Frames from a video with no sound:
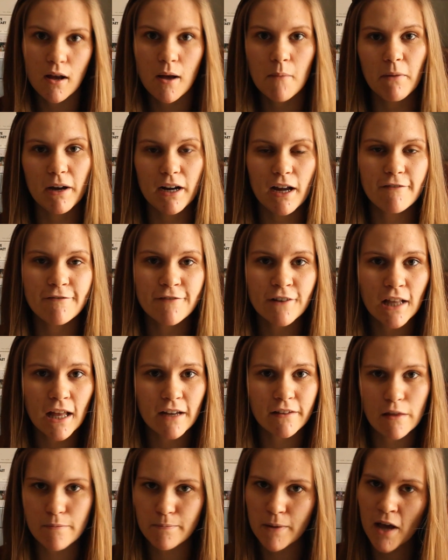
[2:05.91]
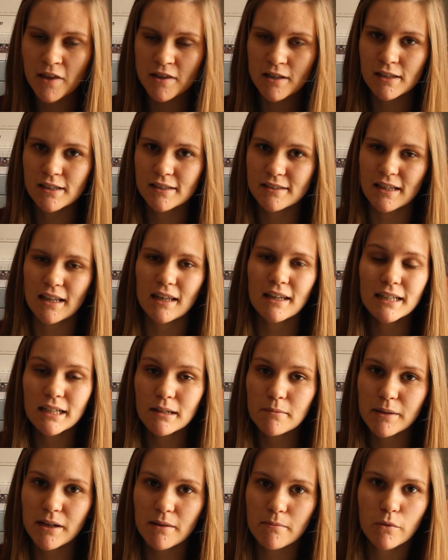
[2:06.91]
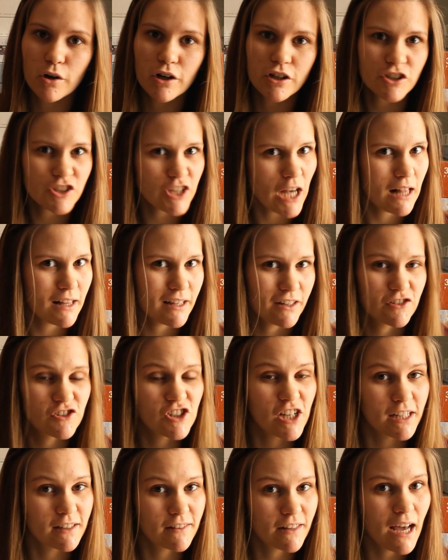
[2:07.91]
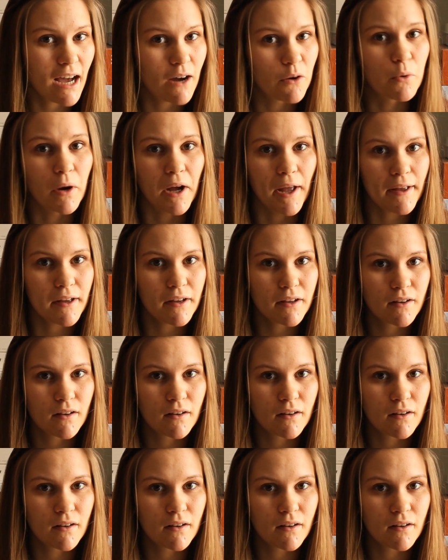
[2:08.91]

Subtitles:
but I feel like the puzzle is a little bit more challenging that way.